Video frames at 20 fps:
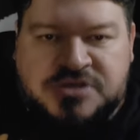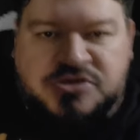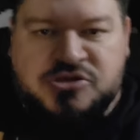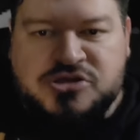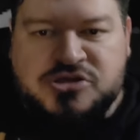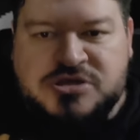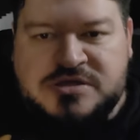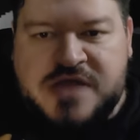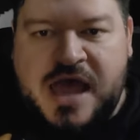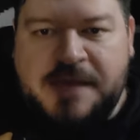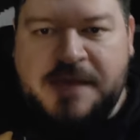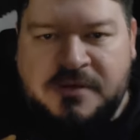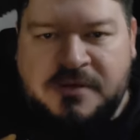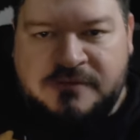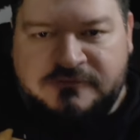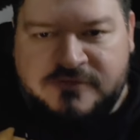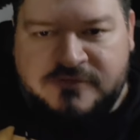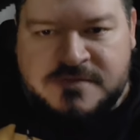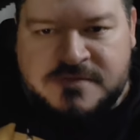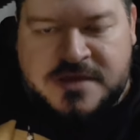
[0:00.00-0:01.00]
to stop
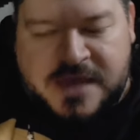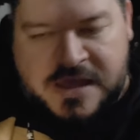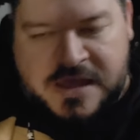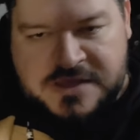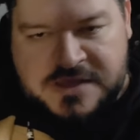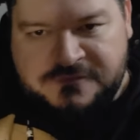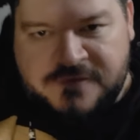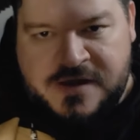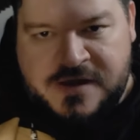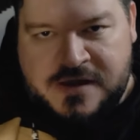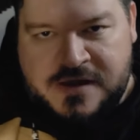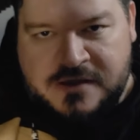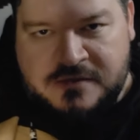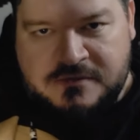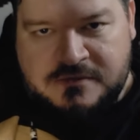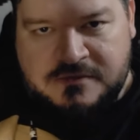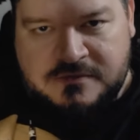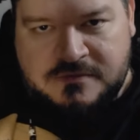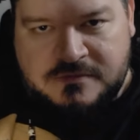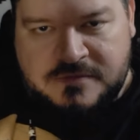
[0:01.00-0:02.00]
him from cage fighting.
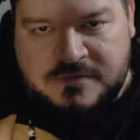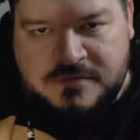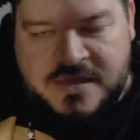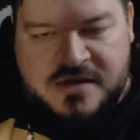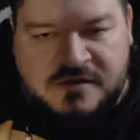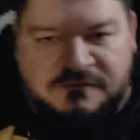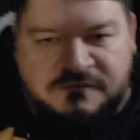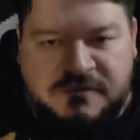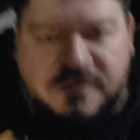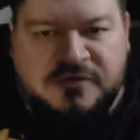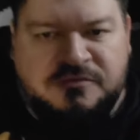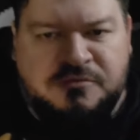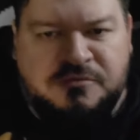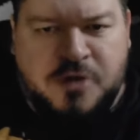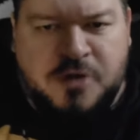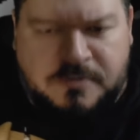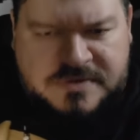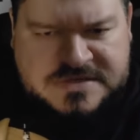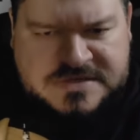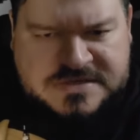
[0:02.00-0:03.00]
Kind of defeats the
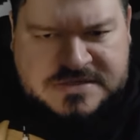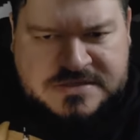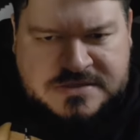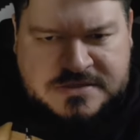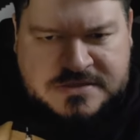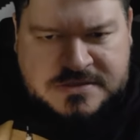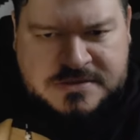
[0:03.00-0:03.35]
purpose.